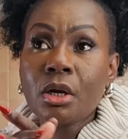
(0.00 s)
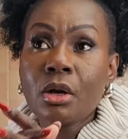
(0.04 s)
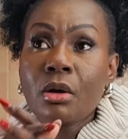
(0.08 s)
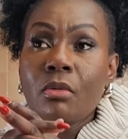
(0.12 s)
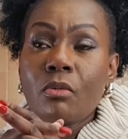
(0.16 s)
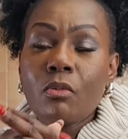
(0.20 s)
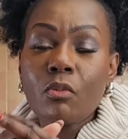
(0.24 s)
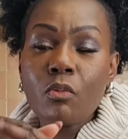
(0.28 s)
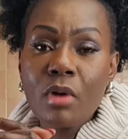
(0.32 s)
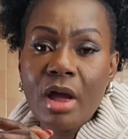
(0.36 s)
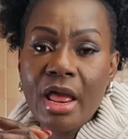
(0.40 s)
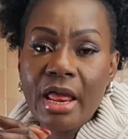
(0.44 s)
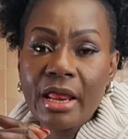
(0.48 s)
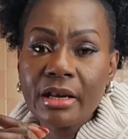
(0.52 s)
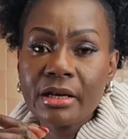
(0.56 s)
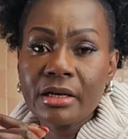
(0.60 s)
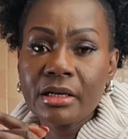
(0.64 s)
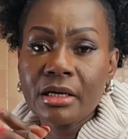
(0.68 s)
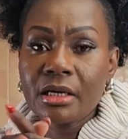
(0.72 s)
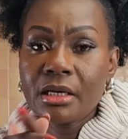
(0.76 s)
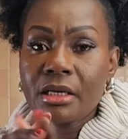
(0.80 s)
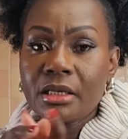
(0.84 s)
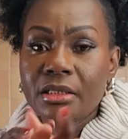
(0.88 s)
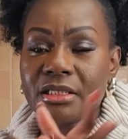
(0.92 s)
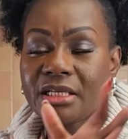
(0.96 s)

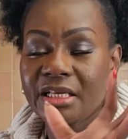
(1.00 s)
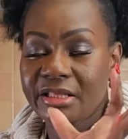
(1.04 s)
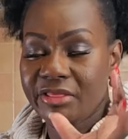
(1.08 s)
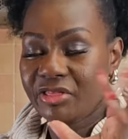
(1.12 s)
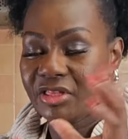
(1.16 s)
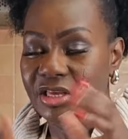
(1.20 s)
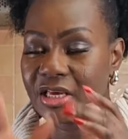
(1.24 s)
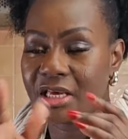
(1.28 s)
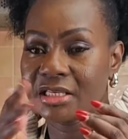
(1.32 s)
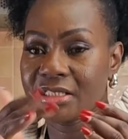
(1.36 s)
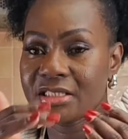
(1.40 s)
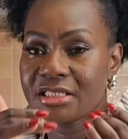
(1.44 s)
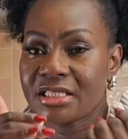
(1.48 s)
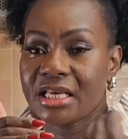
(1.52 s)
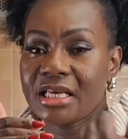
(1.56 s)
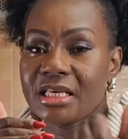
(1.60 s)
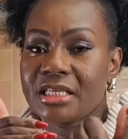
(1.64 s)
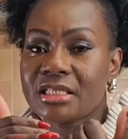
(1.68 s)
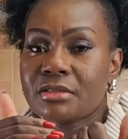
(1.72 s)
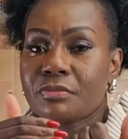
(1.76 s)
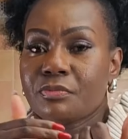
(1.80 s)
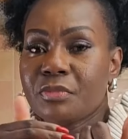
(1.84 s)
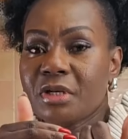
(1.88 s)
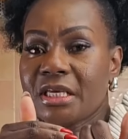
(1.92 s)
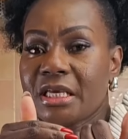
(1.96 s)
when the
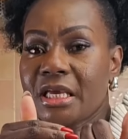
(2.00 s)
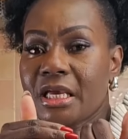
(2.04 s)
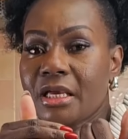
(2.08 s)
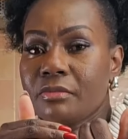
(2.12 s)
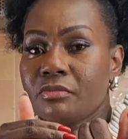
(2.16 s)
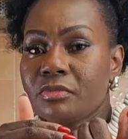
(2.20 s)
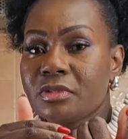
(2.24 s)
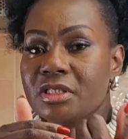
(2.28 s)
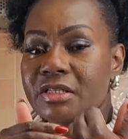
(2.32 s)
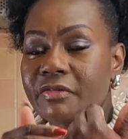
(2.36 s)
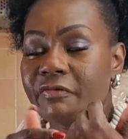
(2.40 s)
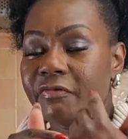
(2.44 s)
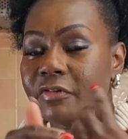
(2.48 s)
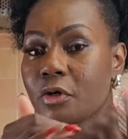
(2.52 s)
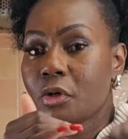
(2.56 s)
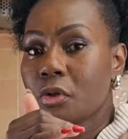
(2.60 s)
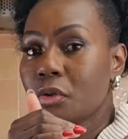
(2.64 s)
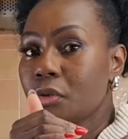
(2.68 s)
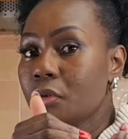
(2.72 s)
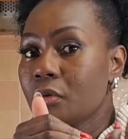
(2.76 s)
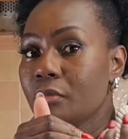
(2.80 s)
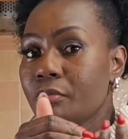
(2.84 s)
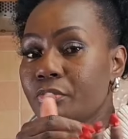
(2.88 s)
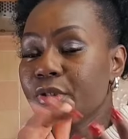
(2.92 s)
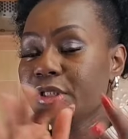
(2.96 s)
Thursdays became
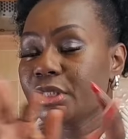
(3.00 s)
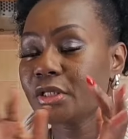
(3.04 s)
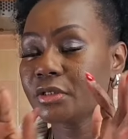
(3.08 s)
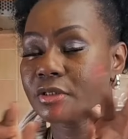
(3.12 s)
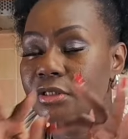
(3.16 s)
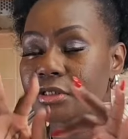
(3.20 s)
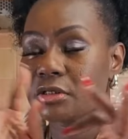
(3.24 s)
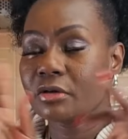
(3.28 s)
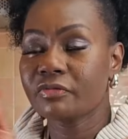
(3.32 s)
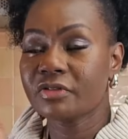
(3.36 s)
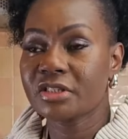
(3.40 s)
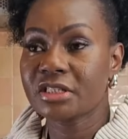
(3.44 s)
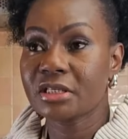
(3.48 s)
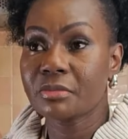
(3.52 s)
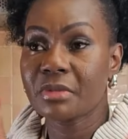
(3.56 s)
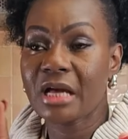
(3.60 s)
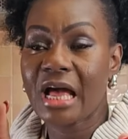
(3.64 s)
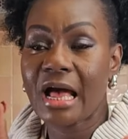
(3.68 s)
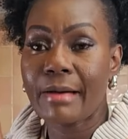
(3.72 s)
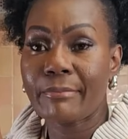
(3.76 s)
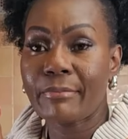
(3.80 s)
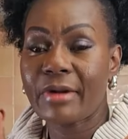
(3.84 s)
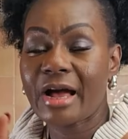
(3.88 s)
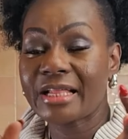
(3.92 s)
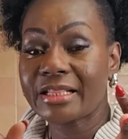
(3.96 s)
difficult because of some
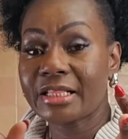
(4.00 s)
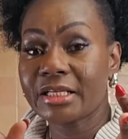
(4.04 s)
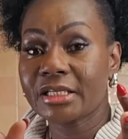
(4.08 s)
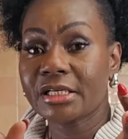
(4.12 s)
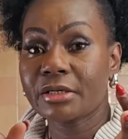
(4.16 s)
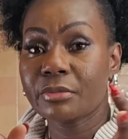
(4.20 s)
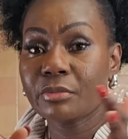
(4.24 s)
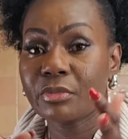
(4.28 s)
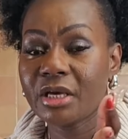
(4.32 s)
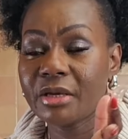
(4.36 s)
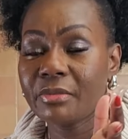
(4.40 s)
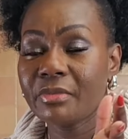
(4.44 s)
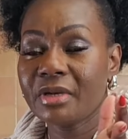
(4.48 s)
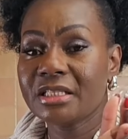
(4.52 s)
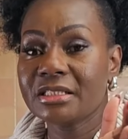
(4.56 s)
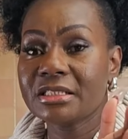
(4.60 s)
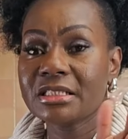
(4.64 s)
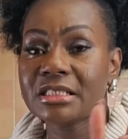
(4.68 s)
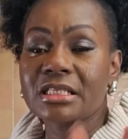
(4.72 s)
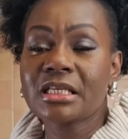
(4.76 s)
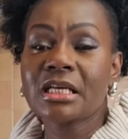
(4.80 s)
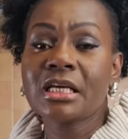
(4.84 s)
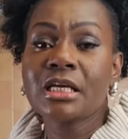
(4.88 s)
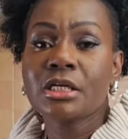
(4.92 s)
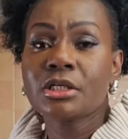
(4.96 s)
other
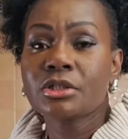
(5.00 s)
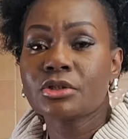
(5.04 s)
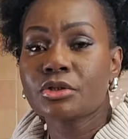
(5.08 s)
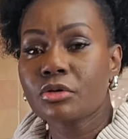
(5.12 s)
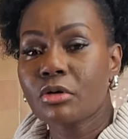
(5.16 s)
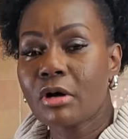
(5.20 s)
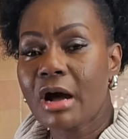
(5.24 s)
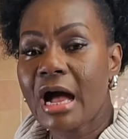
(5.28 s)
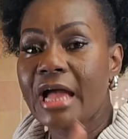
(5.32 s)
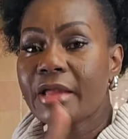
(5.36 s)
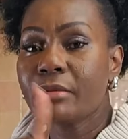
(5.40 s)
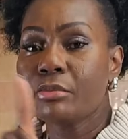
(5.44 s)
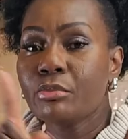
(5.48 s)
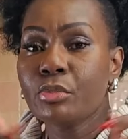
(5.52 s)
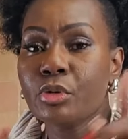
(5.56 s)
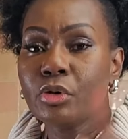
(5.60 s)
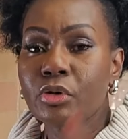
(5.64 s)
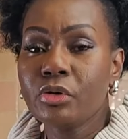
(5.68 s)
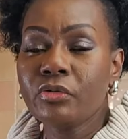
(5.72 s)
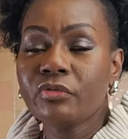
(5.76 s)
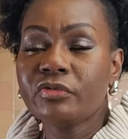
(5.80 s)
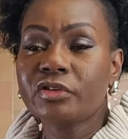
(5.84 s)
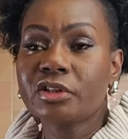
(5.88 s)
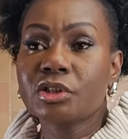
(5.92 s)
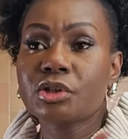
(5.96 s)
commitments. So I
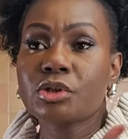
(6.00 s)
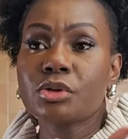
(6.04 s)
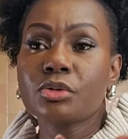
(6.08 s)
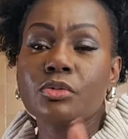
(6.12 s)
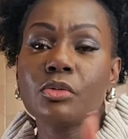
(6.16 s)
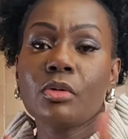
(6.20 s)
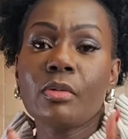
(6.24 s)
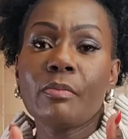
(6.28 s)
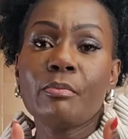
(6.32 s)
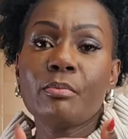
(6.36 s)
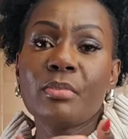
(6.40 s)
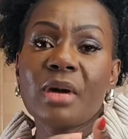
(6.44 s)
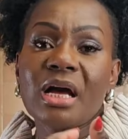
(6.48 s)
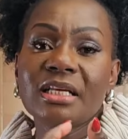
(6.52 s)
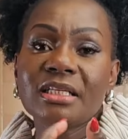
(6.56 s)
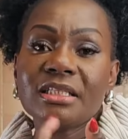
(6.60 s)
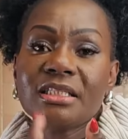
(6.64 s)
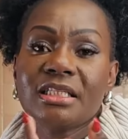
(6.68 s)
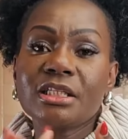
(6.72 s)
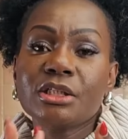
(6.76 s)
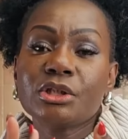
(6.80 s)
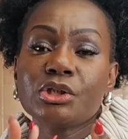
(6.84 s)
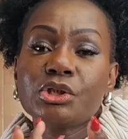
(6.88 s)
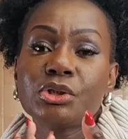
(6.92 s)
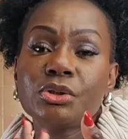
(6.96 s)
moved to
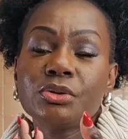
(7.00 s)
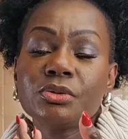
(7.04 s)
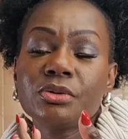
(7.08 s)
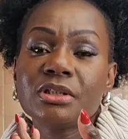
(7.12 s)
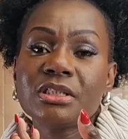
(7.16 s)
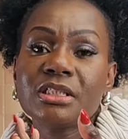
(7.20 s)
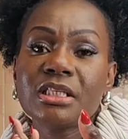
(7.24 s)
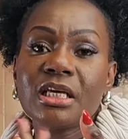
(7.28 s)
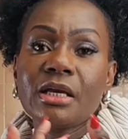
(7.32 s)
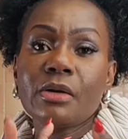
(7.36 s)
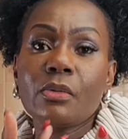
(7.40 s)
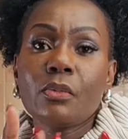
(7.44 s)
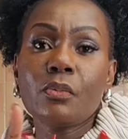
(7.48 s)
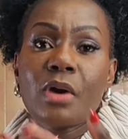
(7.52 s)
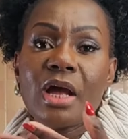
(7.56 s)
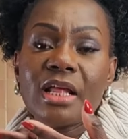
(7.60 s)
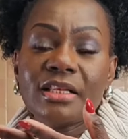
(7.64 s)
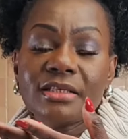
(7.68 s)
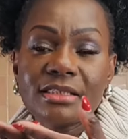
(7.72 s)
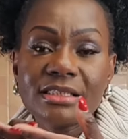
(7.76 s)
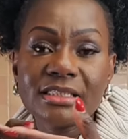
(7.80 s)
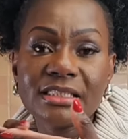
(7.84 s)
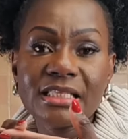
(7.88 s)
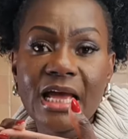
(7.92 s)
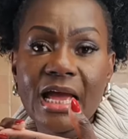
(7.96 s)
Monday, Tuesday,
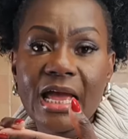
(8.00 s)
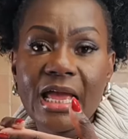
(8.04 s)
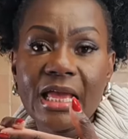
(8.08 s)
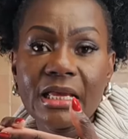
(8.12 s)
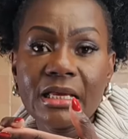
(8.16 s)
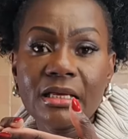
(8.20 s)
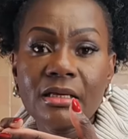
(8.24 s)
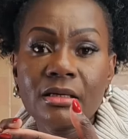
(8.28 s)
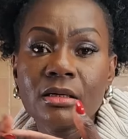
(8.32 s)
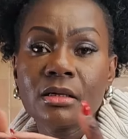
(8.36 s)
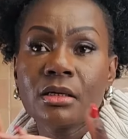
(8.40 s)
Wednesday,